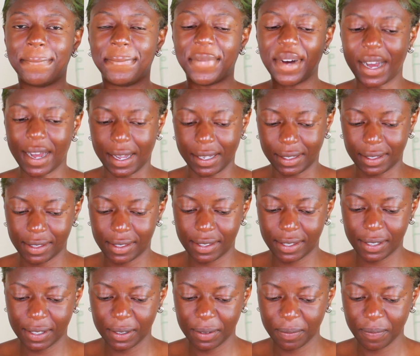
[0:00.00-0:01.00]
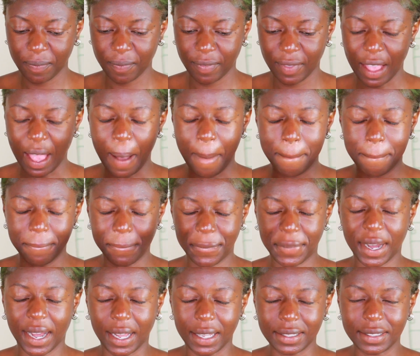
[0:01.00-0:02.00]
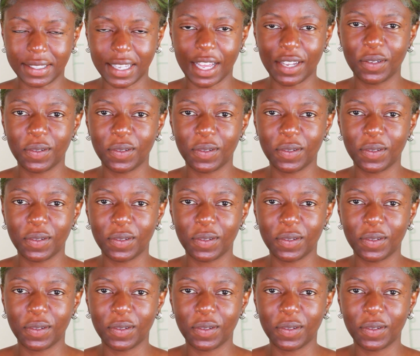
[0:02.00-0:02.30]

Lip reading: But I